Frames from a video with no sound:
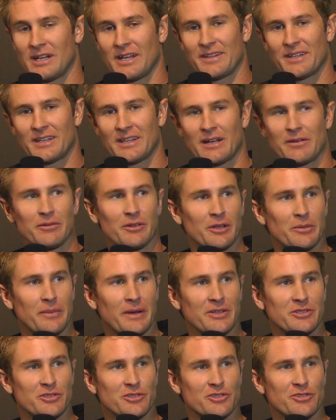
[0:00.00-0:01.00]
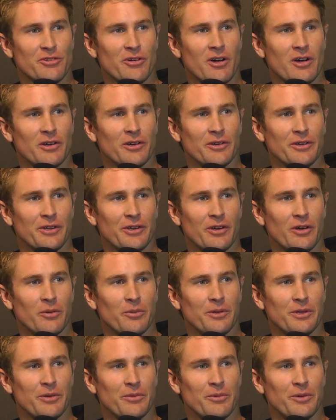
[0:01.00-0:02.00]
and I think that really makes you stronger, you know,
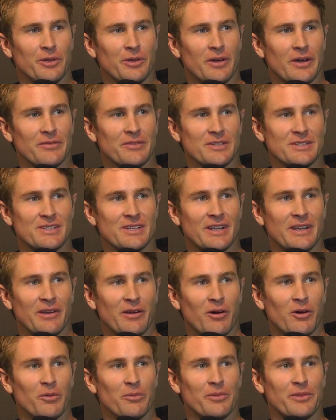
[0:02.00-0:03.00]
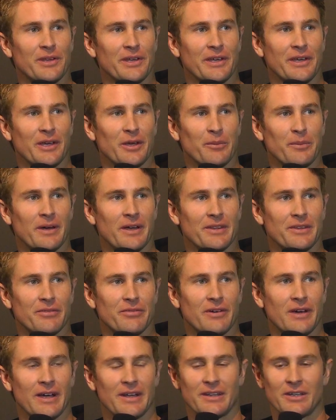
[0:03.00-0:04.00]
when you have to sit at home thinking about the
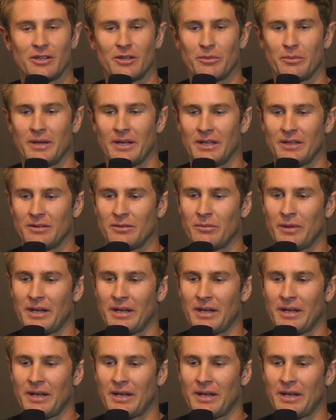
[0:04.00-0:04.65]
fact that you may